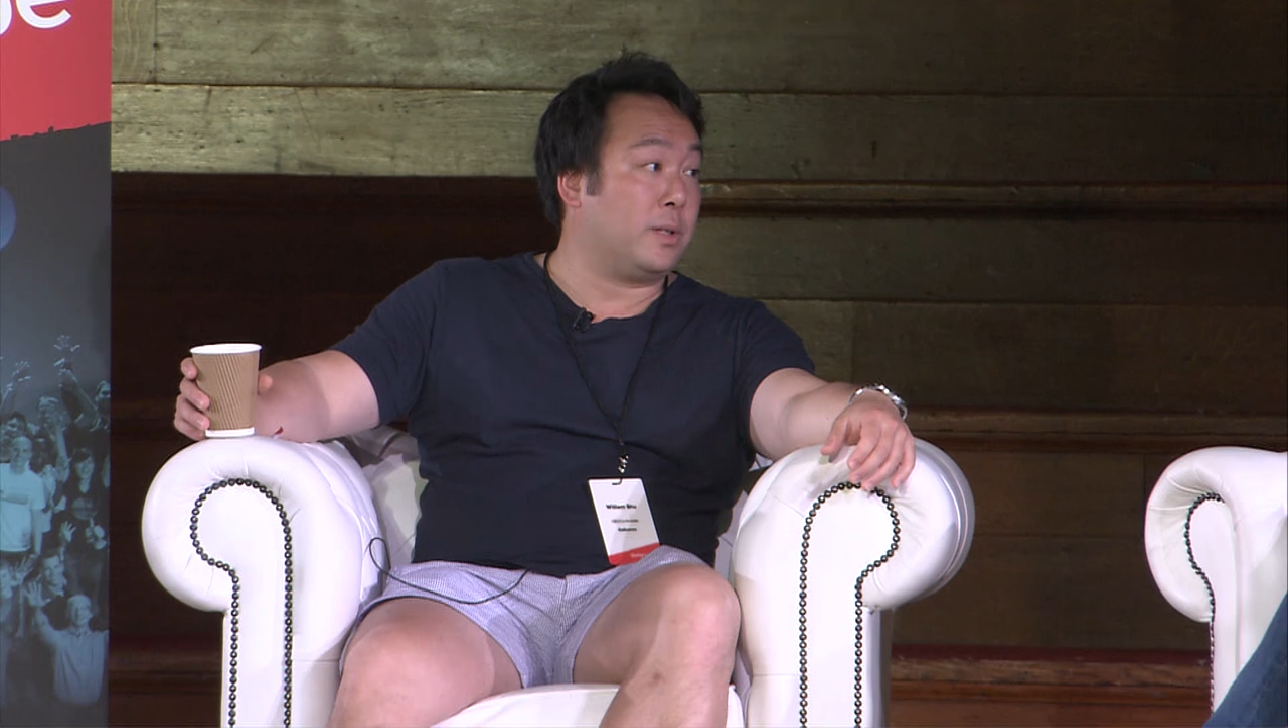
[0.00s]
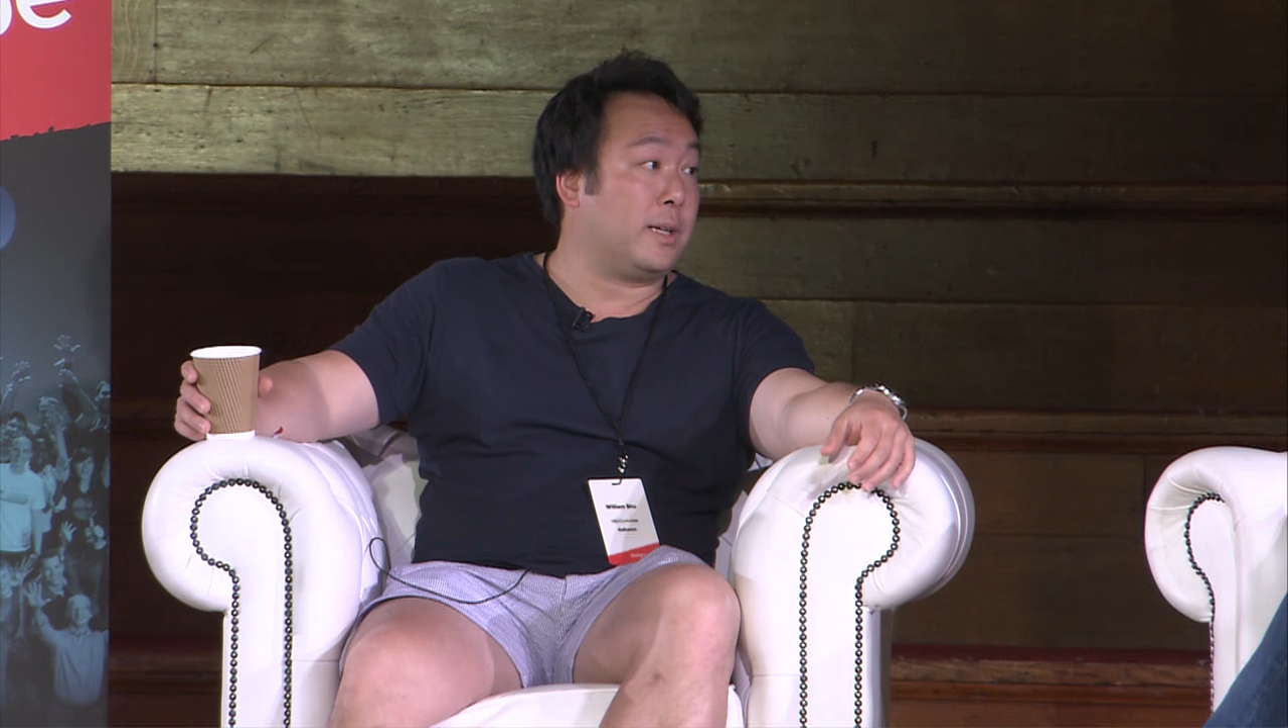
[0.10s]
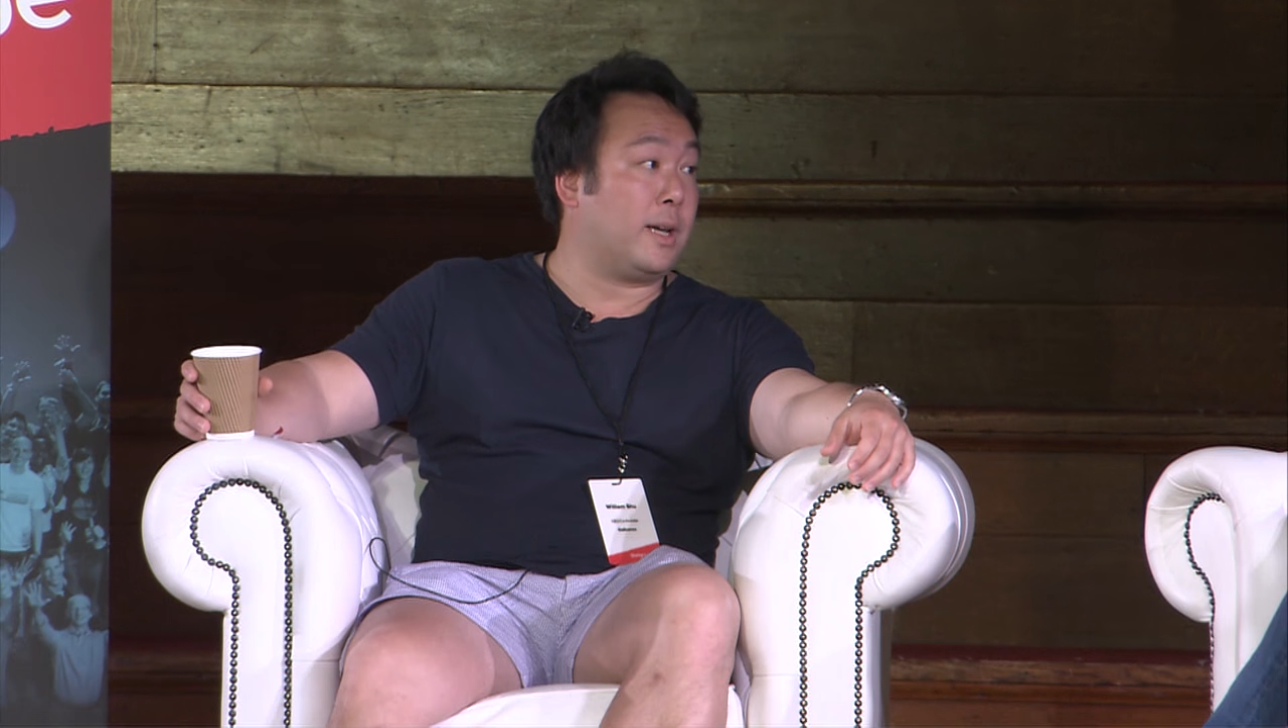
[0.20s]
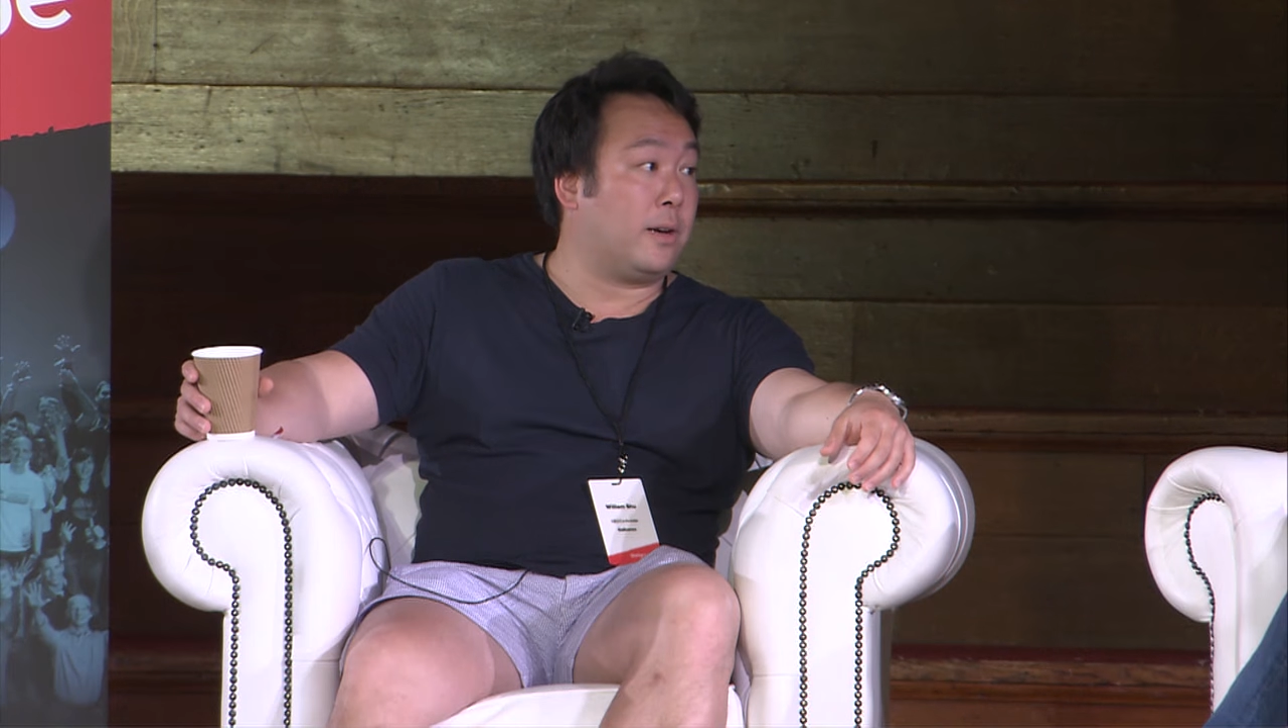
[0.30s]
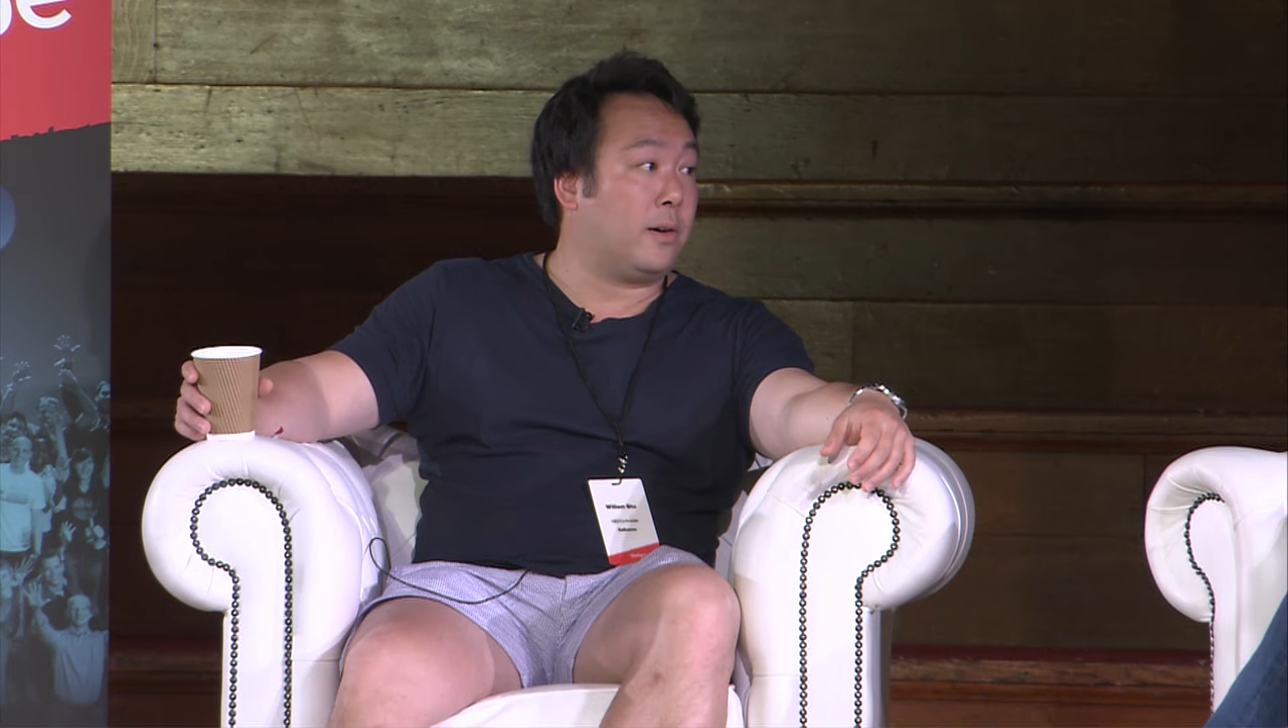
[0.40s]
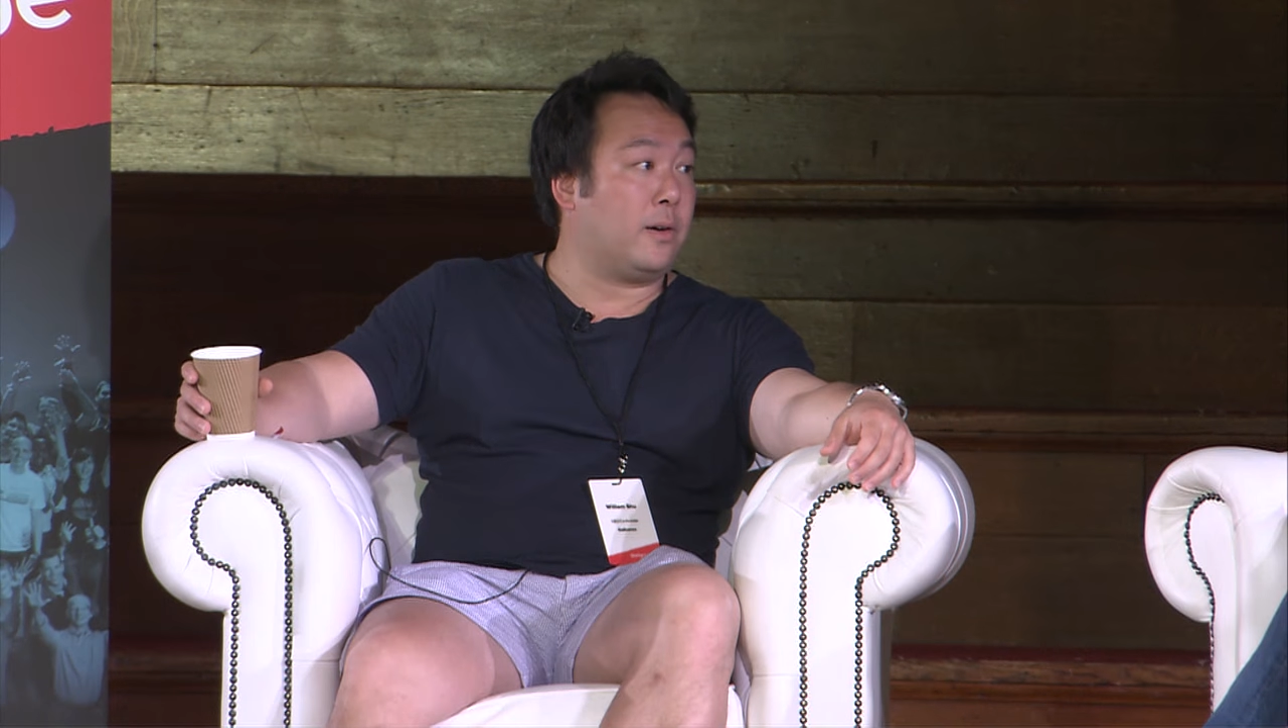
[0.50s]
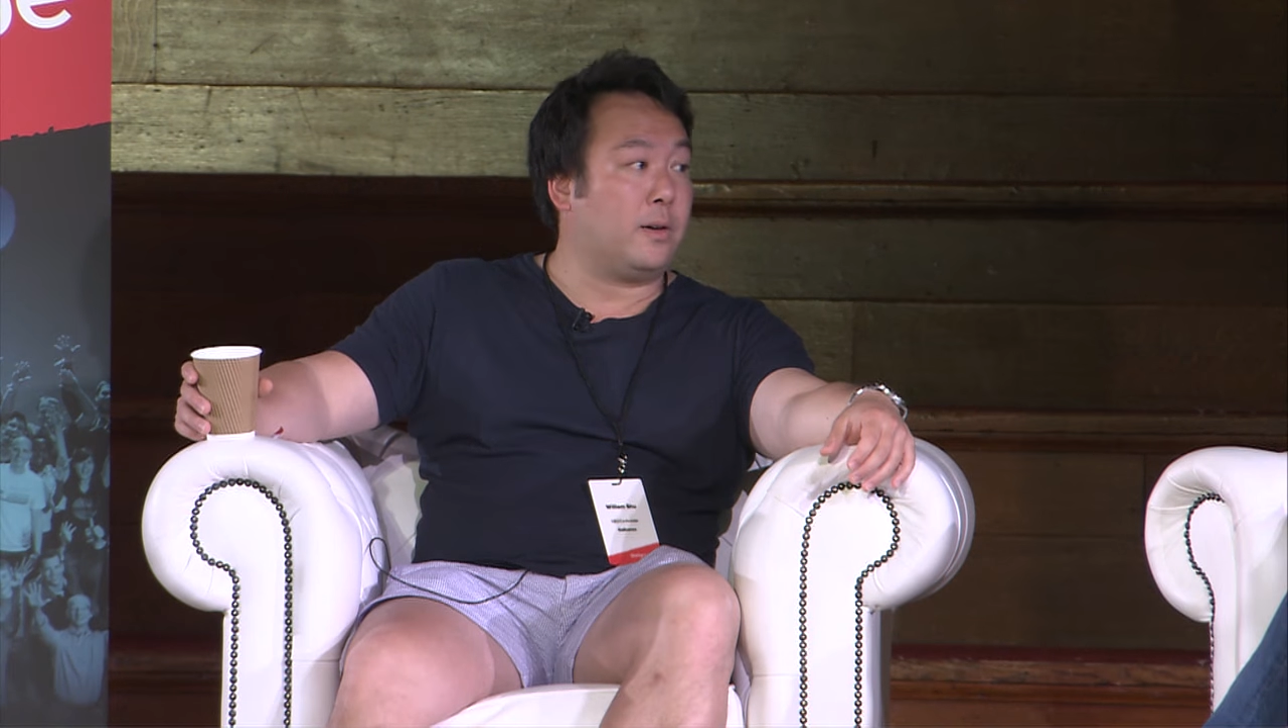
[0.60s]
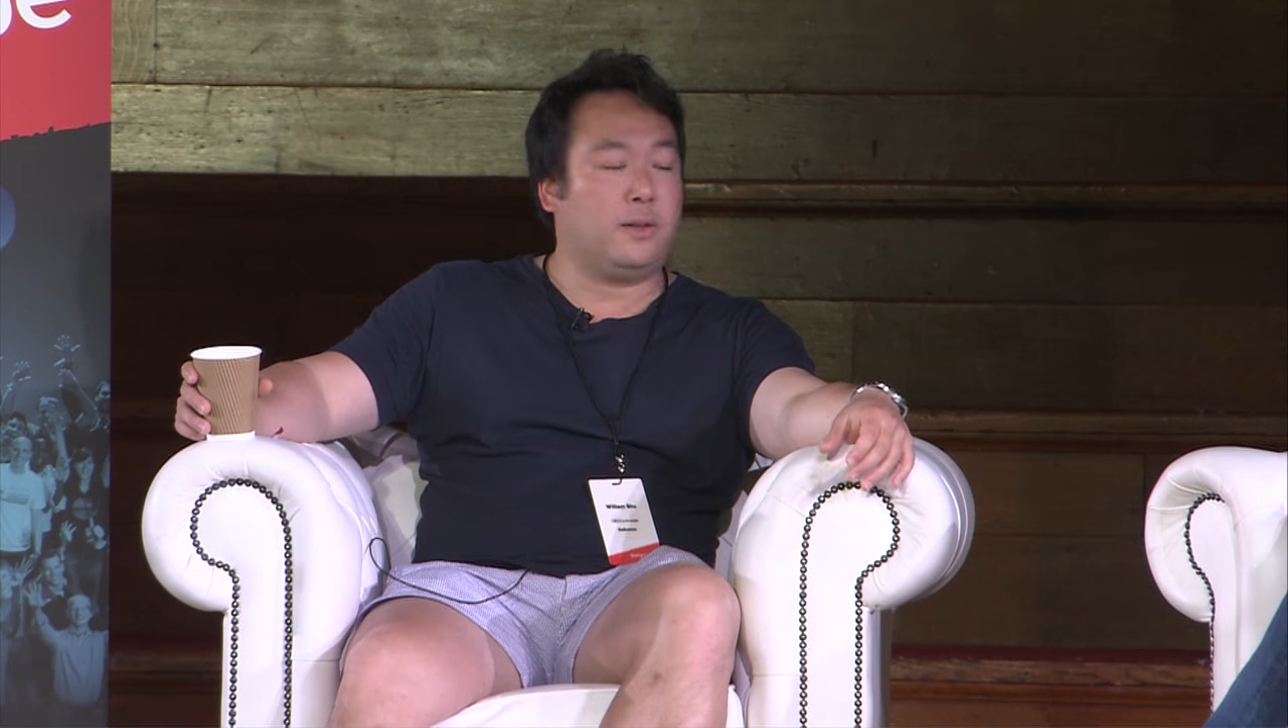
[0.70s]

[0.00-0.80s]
going to get here.